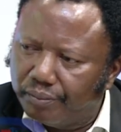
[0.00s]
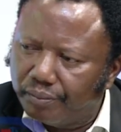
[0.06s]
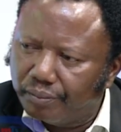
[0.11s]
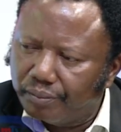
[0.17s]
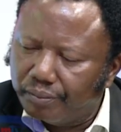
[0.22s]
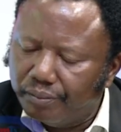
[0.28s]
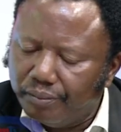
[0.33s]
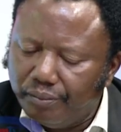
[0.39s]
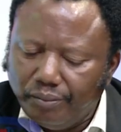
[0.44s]
Okay.
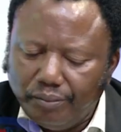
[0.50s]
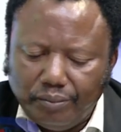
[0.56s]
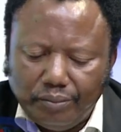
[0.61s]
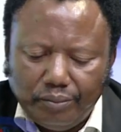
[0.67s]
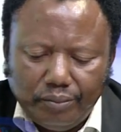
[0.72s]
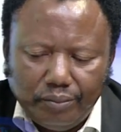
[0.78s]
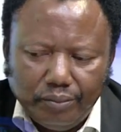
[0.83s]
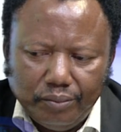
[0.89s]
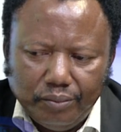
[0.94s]

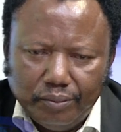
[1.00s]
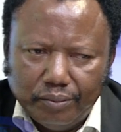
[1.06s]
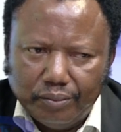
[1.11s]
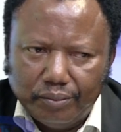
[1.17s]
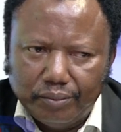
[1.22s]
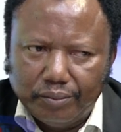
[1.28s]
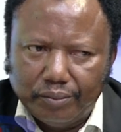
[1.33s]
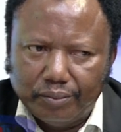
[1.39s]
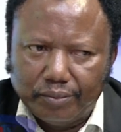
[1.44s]
Na
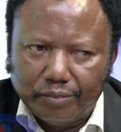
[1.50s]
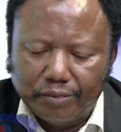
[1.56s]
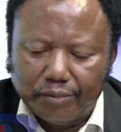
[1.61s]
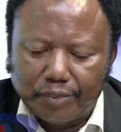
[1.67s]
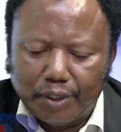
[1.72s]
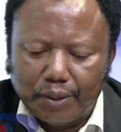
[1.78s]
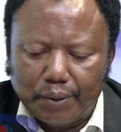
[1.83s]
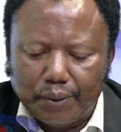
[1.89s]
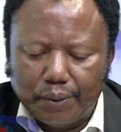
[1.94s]

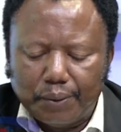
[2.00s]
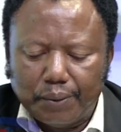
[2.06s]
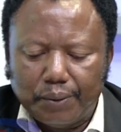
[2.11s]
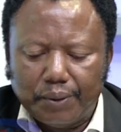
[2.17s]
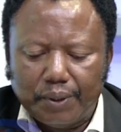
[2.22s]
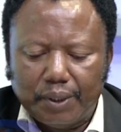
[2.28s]
tayari kituo